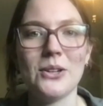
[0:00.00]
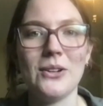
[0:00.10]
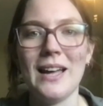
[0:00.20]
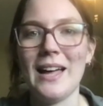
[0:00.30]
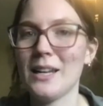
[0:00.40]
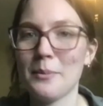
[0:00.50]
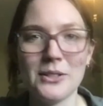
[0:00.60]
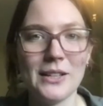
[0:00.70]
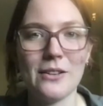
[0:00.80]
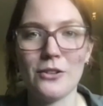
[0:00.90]
on any
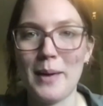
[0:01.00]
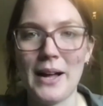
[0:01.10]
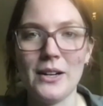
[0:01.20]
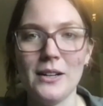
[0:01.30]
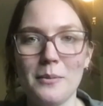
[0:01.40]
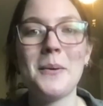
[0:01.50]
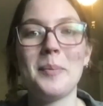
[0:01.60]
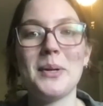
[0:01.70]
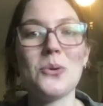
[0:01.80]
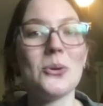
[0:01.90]
particular matter,
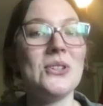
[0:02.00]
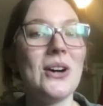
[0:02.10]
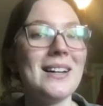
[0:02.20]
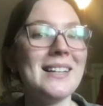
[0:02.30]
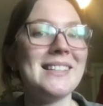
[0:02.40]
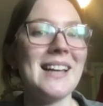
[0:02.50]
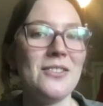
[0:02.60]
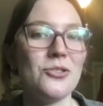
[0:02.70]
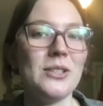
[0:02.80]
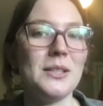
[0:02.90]
but you are not
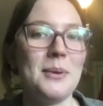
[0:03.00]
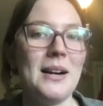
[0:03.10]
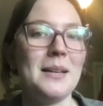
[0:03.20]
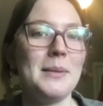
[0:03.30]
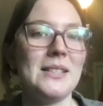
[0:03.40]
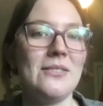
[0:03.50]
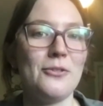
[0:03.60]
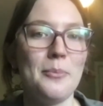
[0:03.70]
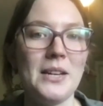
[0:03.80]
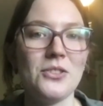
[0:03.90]
intentionally spreading
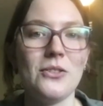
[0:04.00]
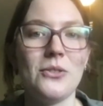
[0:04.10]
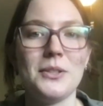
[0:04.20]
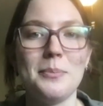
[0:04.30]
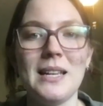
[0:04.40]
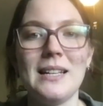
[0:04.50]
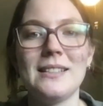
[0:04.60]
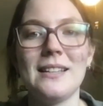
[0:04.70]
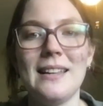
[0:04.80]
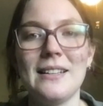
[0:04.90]
misinformation or speaking
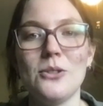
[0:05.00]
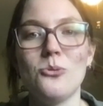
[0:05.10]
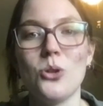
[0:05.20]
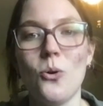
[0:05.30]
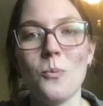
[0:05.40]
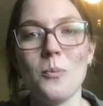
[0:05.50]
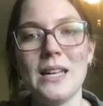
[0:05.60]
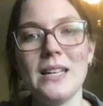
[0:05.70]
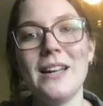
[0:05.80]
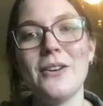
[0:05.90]
to things you don't
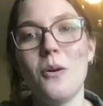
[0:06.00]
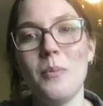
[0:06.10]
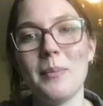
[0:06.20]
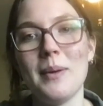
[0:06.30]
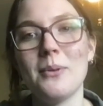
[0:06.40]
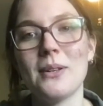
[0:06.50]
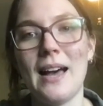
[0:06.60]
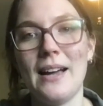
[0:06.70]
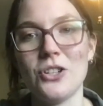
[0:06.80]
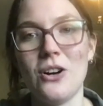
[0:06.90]
mean and hoping people
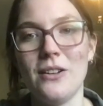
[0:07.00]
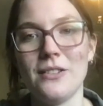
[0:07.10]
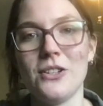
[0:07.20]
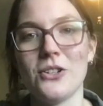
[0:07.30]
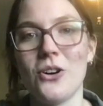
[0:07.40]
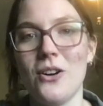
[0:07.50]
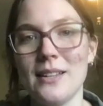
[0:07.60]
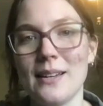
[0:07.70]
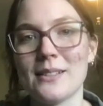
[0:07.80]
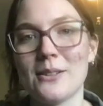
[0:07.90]
catch on to your
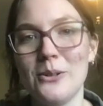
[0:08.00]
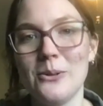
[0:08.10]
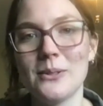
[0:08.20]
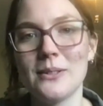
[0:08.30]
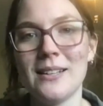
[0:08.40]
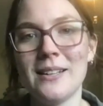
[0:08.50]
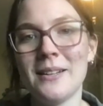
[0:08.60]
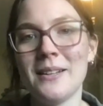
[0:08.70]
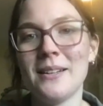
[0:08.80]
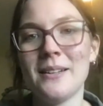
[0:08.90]
context clues.
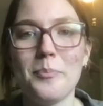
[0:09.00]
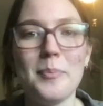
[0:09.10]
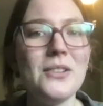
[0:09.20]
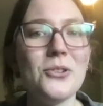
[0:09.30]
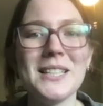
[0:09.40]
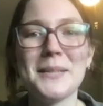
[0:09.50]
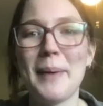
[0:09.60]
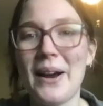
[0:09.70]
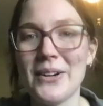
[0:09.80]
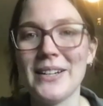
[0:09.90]
Be
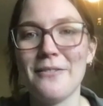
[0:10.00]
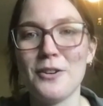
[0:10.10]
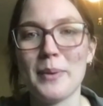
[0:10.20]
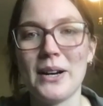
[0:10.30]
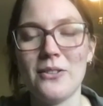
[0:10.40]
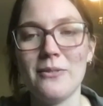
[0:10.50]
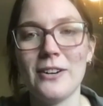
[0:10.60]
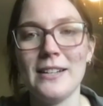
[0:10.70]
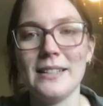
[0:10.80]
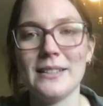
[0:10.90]
transparent if you're
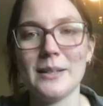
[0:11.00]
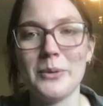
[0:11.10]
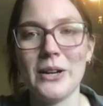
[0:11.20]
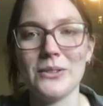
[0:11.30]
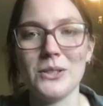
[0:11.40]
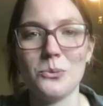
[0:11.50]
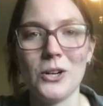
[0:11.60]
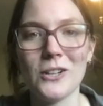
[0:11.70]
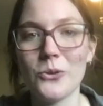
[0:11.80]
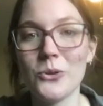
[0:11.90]
paraphrasing someone else's
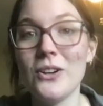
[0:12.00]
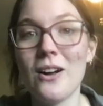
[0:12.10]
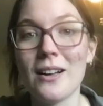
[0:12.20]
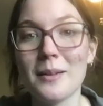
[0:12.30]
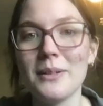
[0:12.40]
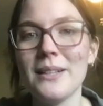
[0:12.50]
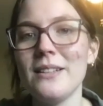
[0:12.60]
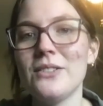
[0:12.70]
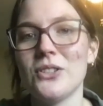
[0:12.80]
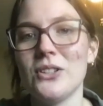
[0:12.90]
work or not
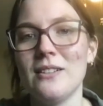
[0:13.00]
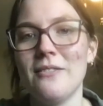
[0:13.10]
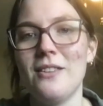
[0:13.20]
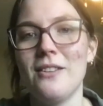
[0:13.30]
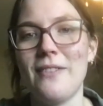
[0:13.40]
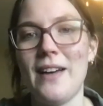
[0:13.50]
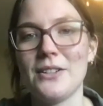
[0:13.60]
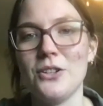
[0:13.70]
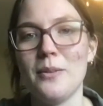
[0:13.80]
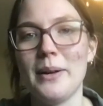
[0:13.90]
completely certain of the
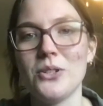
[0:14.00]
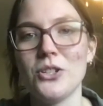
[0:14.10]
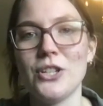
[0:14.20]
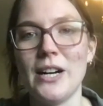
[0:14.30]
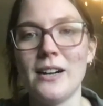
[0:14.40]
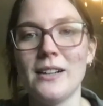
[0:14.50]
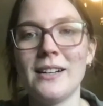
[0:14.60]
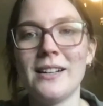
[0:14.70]
fact you're about to share.